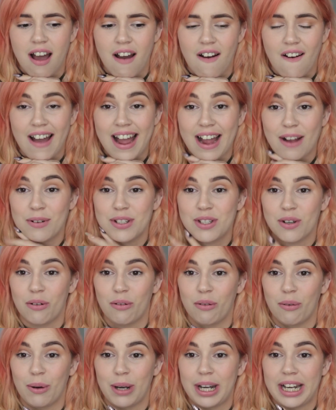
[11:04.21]
I was
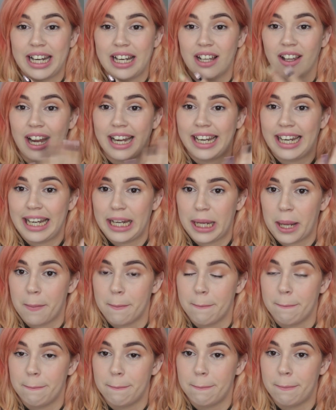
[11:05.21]
already like getting a
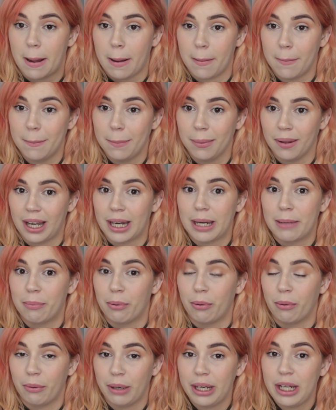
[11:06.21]
bump like
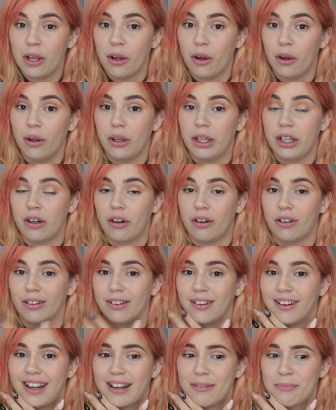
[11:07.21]
pretty early
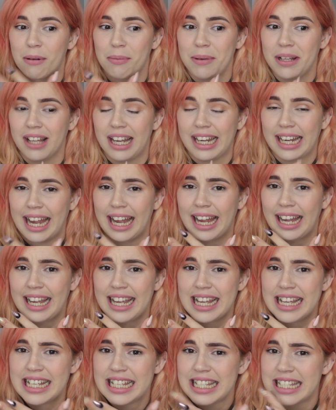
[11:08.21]
on, like probably like
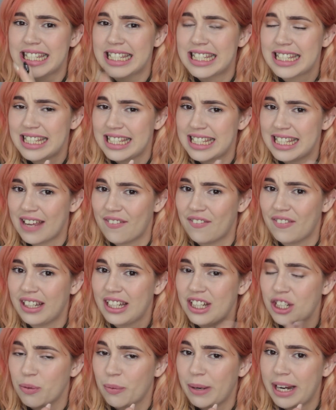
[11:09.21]

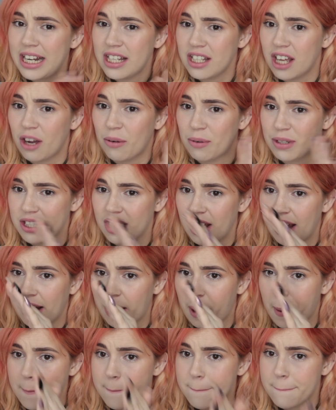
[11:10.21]
7-ish weeks. I was like,
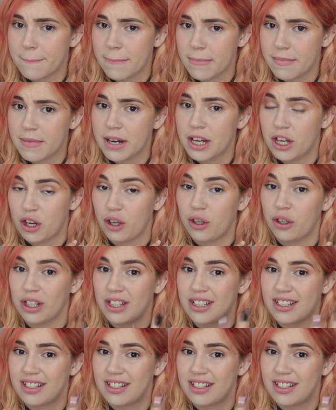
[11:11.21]
it